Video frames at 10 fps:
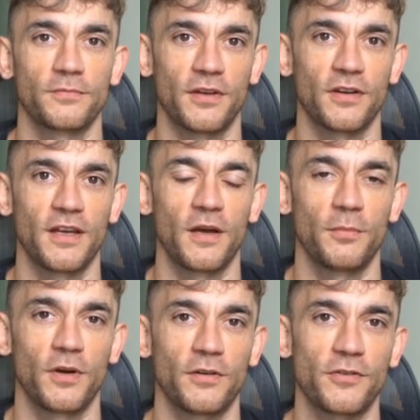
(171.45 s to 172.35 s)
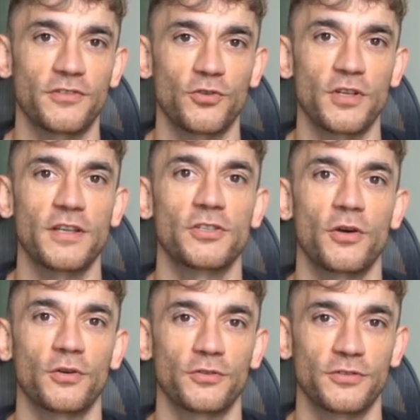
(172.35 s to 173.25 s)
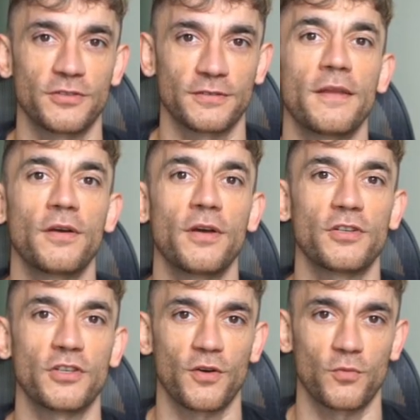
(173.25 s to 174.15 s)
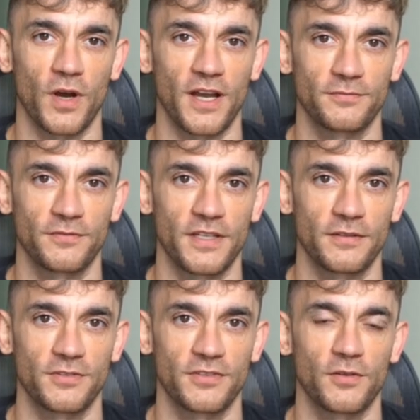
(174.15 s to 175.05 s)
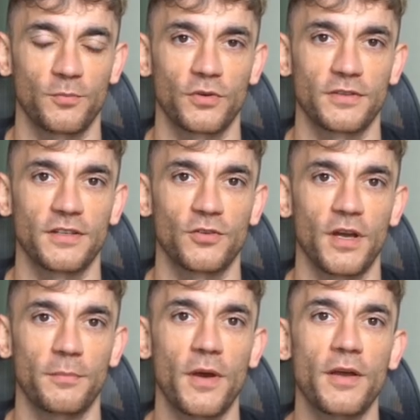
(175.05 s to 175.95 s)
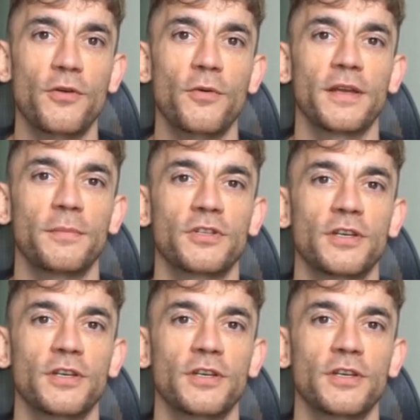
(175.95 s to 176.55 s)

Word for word: You can upload screenshots, you can show it wireframes, you can point to UI bugs with